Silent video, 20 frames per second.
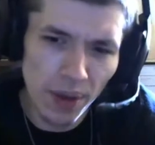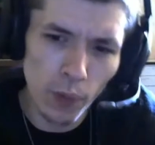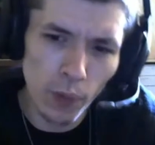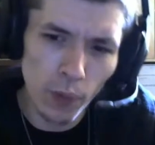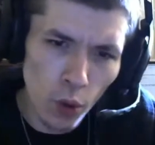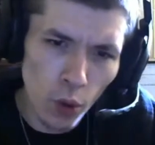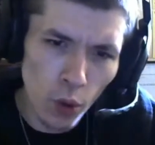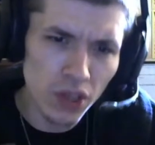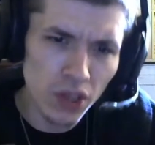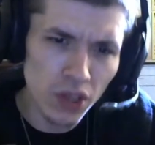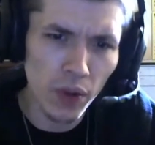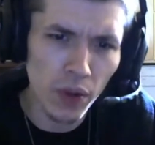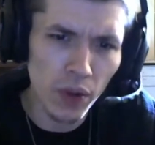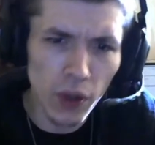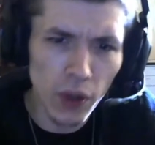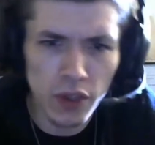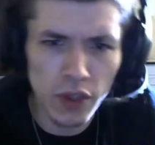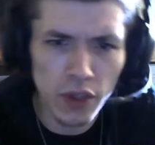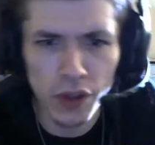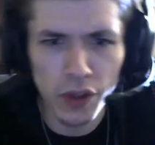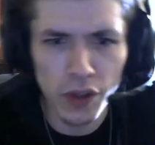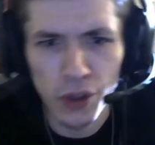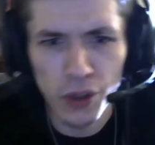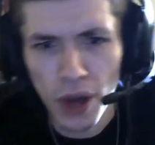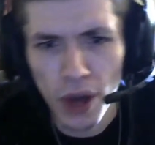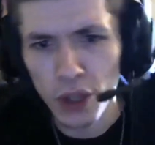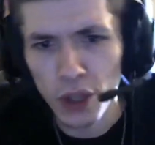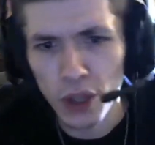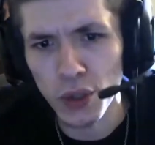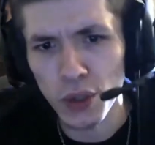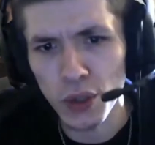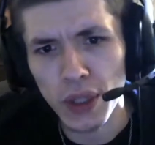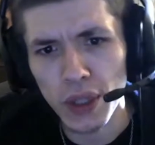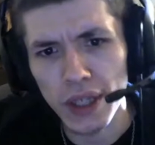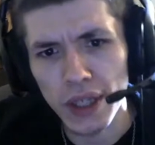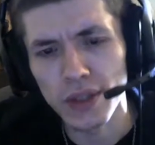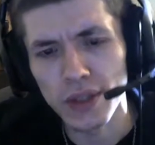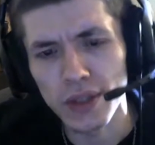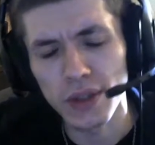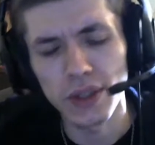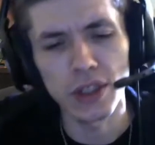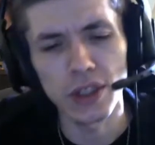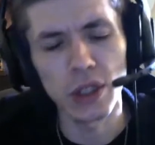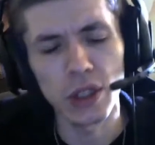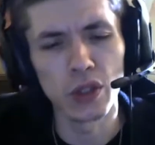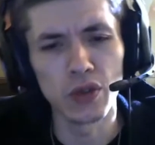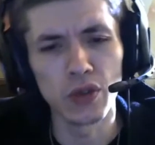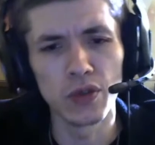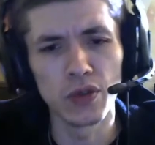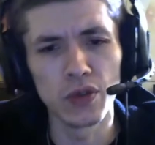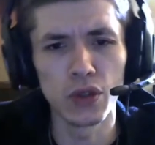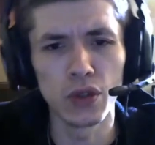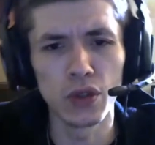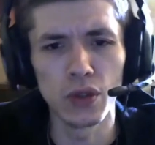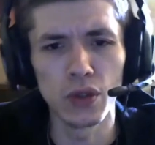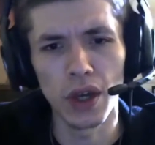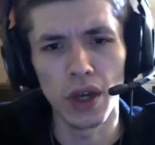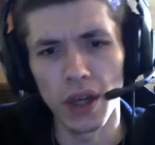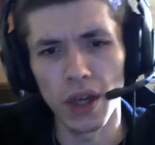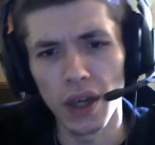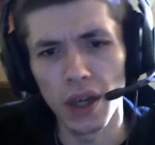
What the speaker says: more into the close of the Yu Hakusho thing, so it doesn't go too long.